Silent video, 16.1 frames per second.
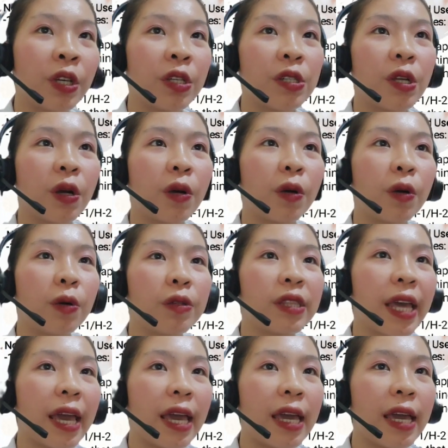so
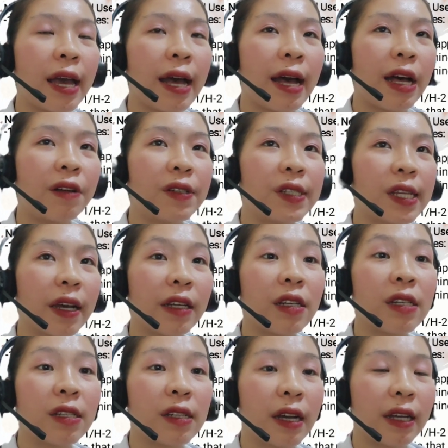they have
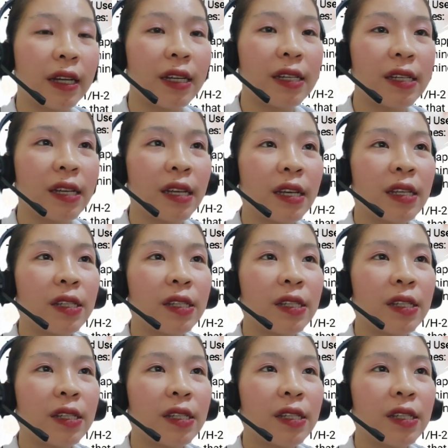sinusitis.